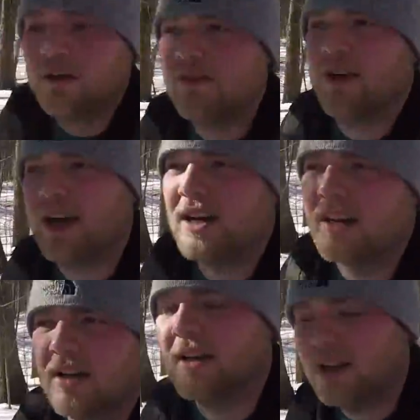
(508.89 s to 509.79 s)
we've had
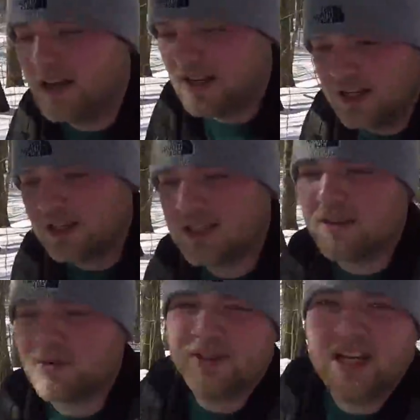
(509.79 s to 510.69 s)

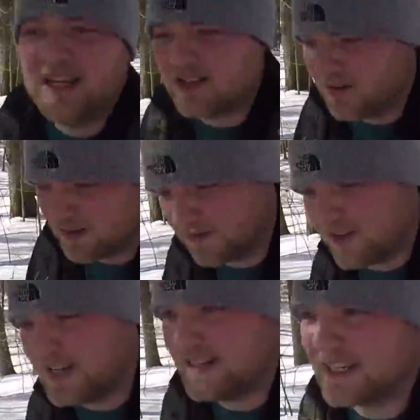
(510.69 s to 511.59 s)
several days over
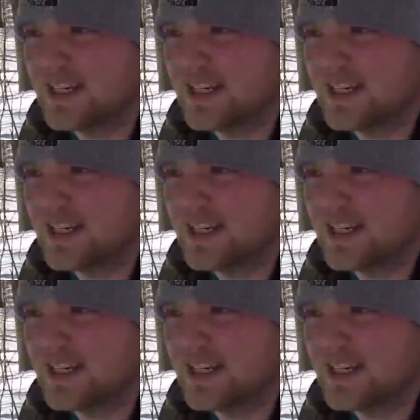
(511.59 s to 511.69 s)
freezing.